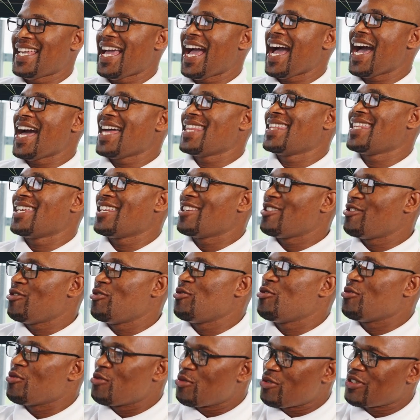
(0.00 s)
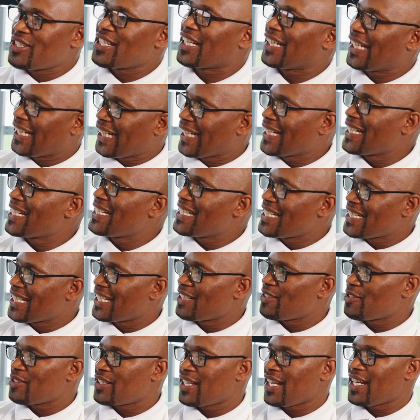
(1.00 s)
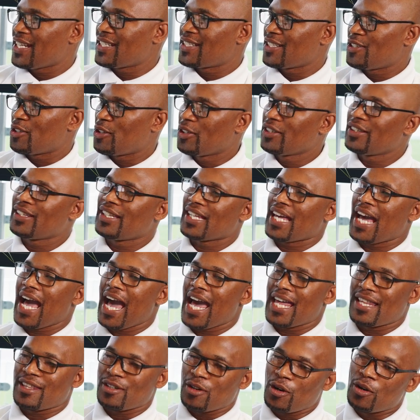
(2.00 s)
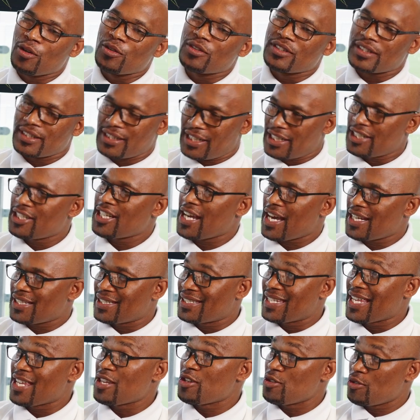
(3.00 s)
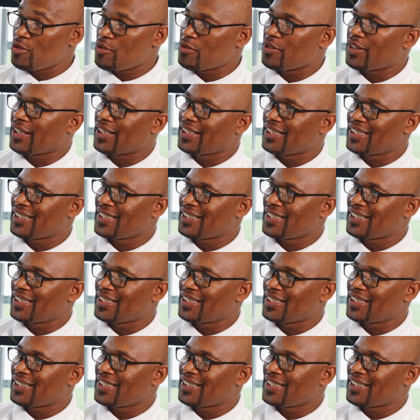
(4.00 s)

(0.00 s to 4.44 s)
Yeah, the new generation educator, not the old teachers, the new one.